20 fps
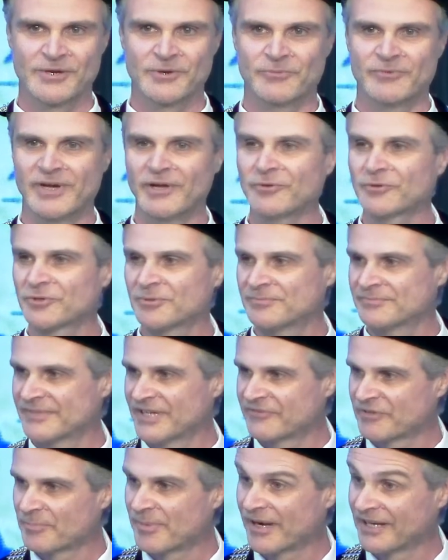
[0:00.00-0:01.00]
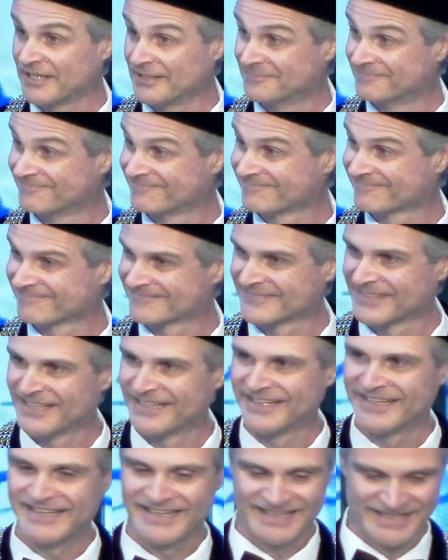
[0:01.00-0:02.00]
Welcome, everybody.
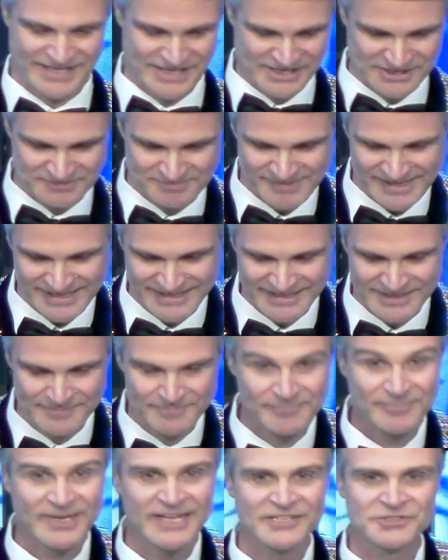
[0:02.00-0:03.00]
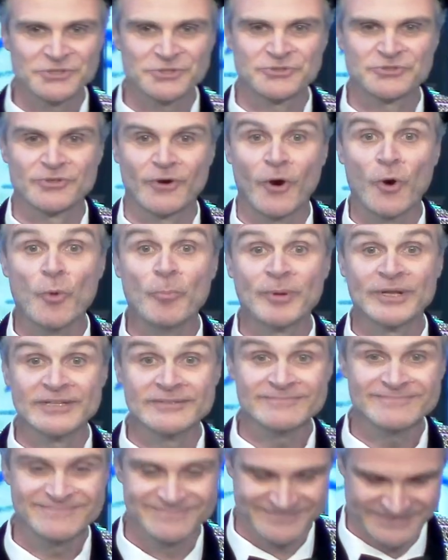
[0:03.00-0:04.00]
It is my pleasure to
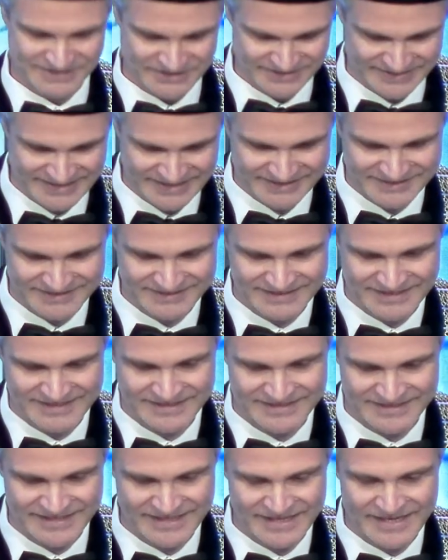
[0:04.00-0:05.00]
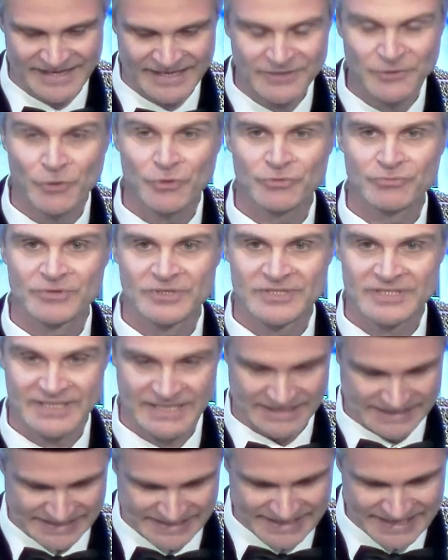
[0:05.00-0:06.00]
open this
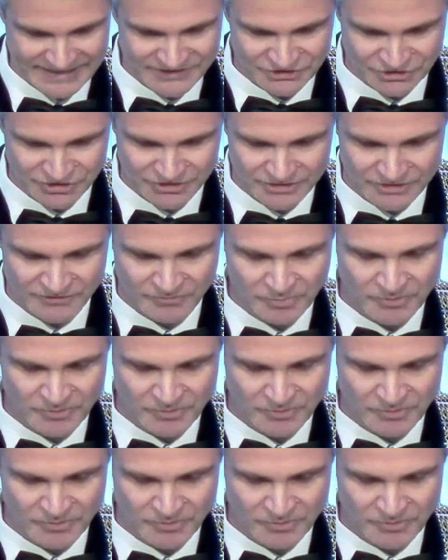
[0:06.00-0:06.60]
inaugural lecture of